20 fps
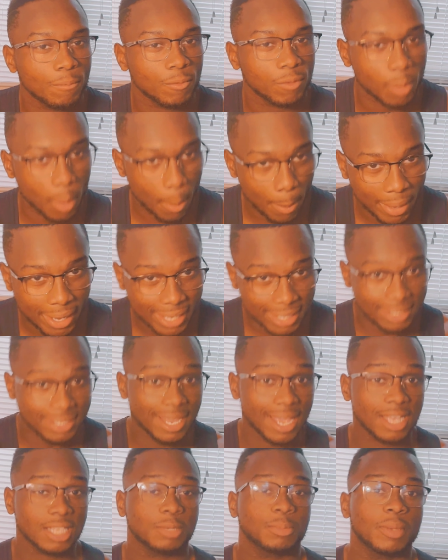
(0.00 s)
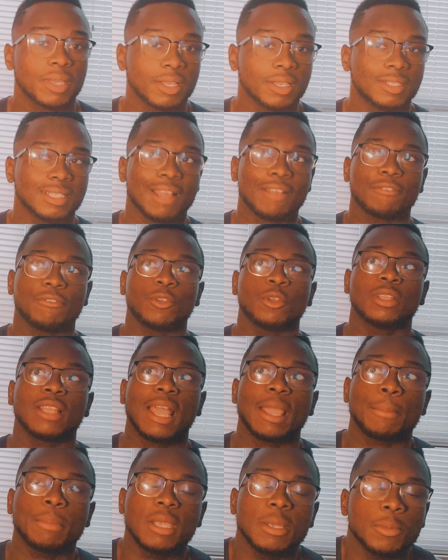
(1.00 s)
From a man's aspect. Because I feel
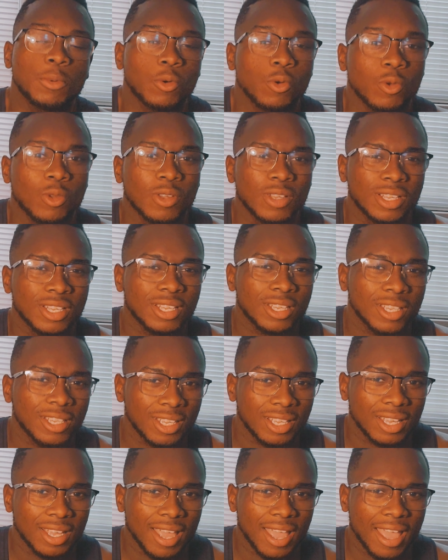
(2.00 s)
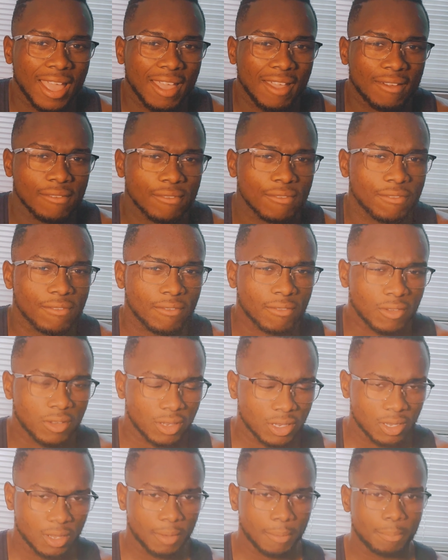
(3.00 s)
like people have
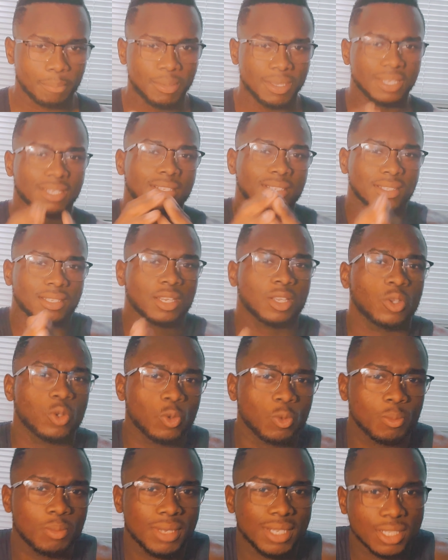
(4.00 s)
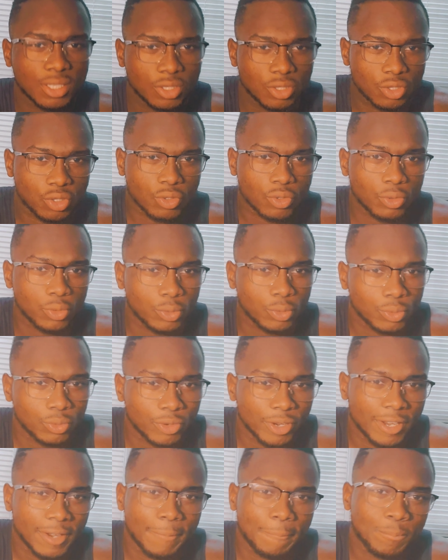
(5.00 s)
being single misconstrued,
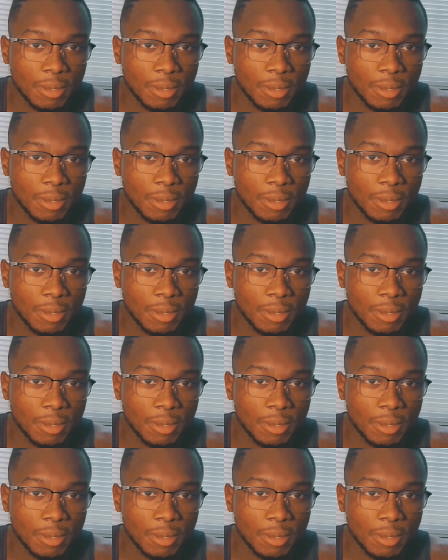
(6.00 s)
right?